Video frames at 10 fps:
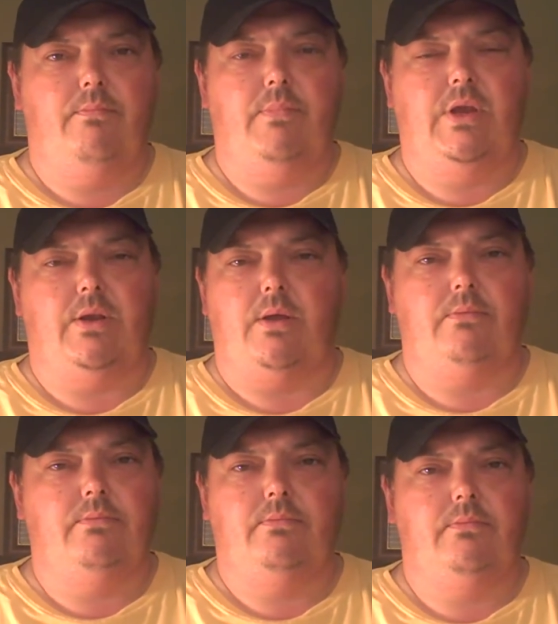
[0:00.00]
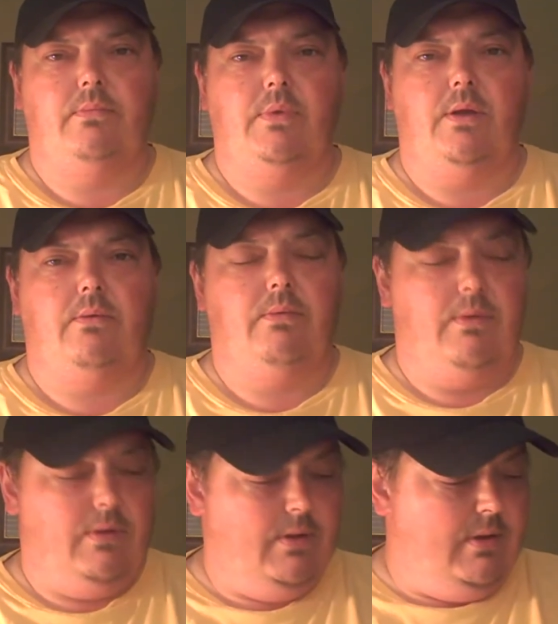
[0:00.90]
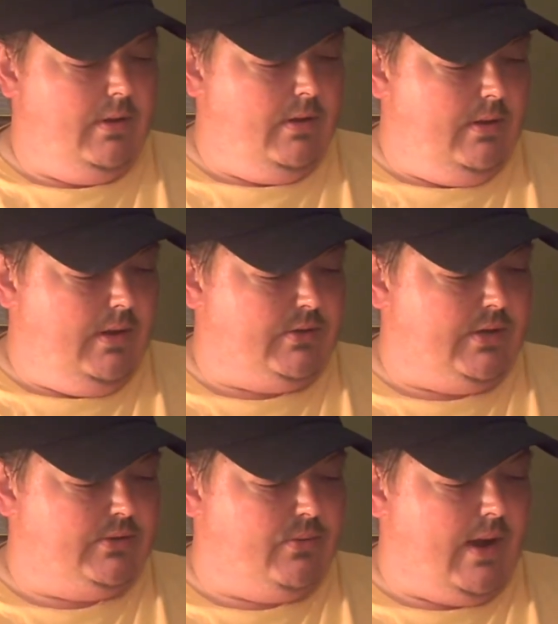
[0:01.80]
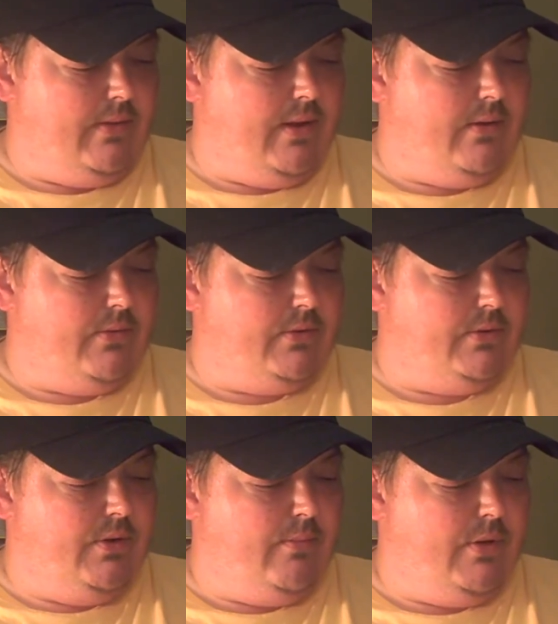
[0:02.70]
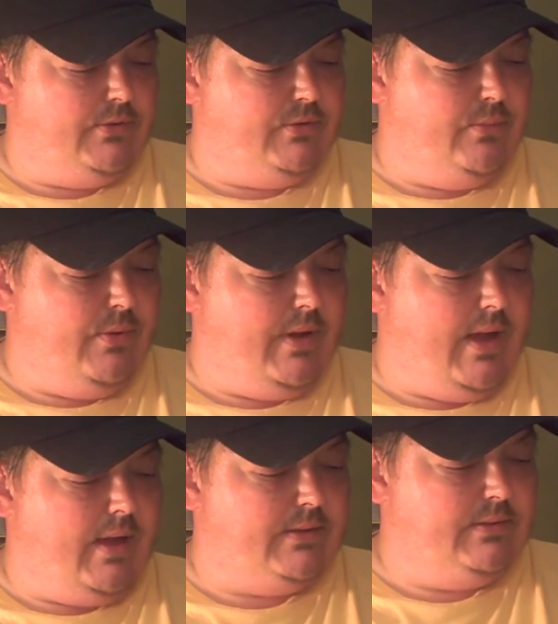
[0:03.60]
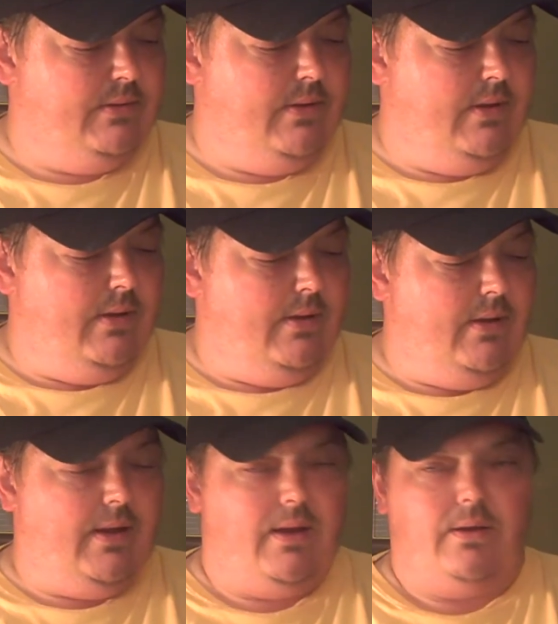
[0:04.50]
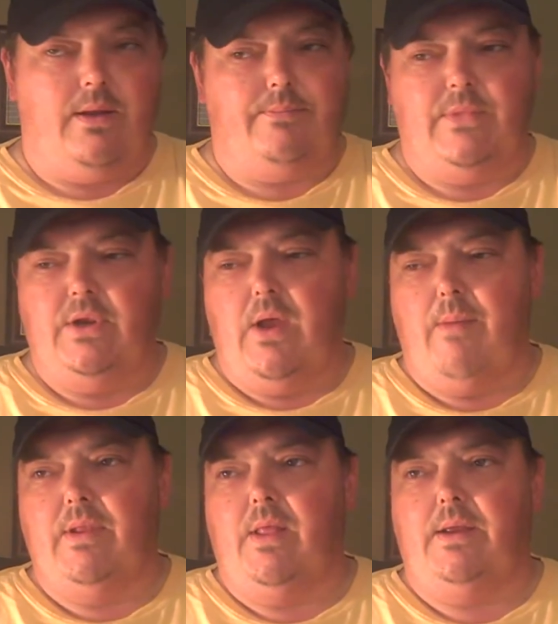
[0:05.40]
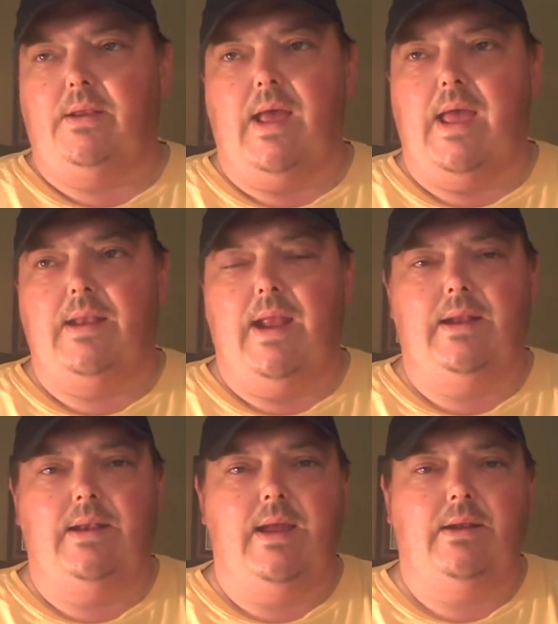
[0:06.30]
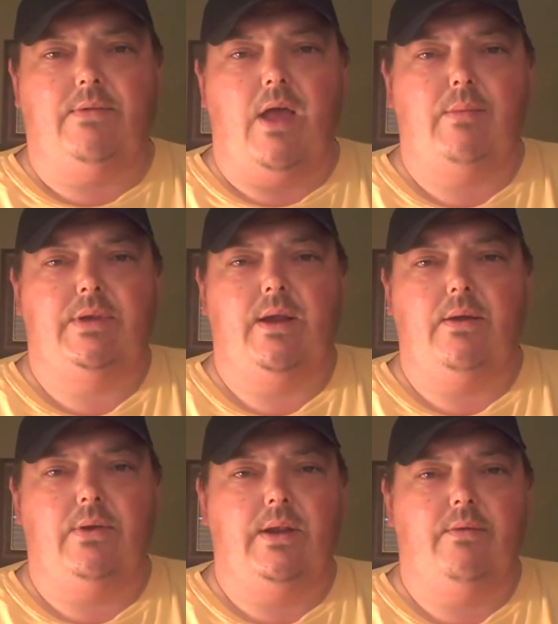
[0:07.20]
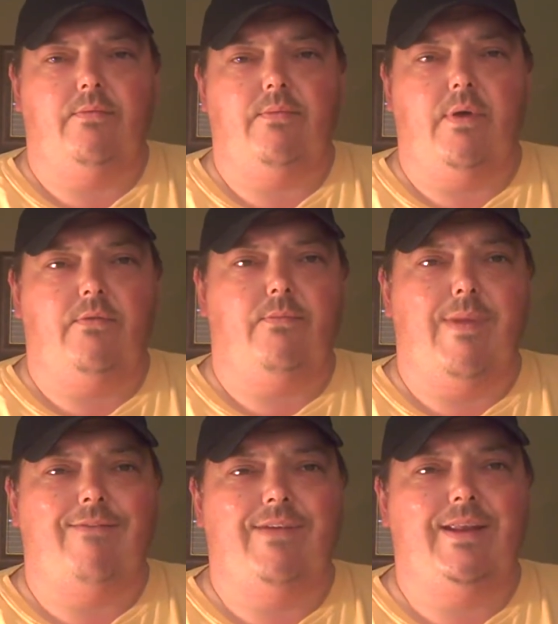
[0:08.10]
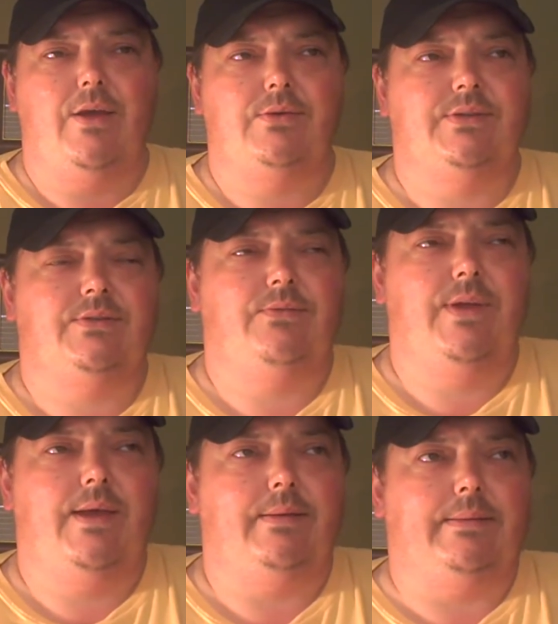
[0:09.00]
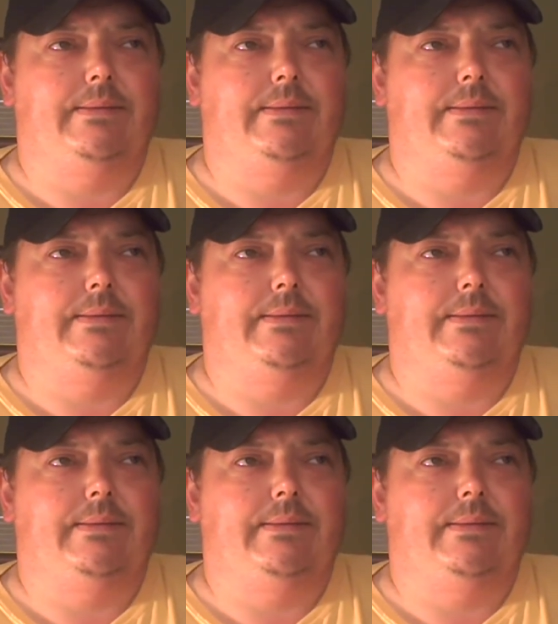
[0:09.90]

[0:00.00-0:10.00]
and no, it's right there. They're both super guys. And I've been lucky. I hadn't had any negative commentary on any of my videos as of yet.